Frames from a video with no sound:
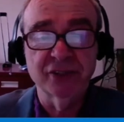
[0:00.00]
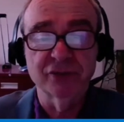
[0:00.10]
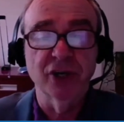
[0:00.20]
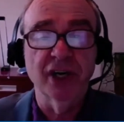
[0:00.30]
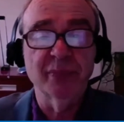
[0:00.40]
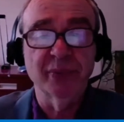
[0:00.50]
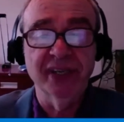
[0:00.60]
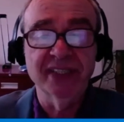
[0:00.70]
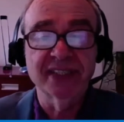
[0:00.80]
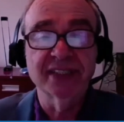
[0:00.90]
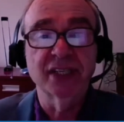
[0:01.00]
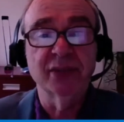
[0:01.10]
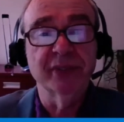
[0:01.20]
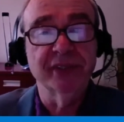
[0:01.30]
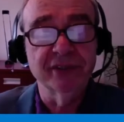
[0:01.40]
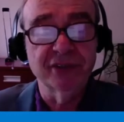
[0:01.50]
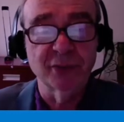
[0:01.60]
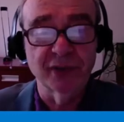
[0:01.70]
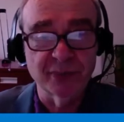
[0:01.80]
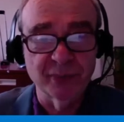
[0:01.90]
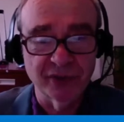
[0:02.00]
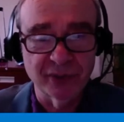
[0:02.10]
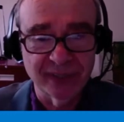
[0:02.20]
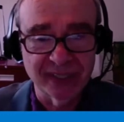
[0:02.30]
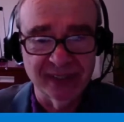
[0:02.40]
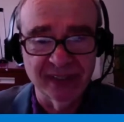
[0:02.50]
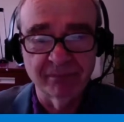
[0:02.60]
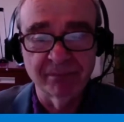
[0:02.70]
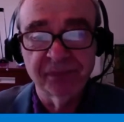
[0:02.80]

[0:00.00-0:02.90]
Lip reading: to drop prices and produce work more quickly.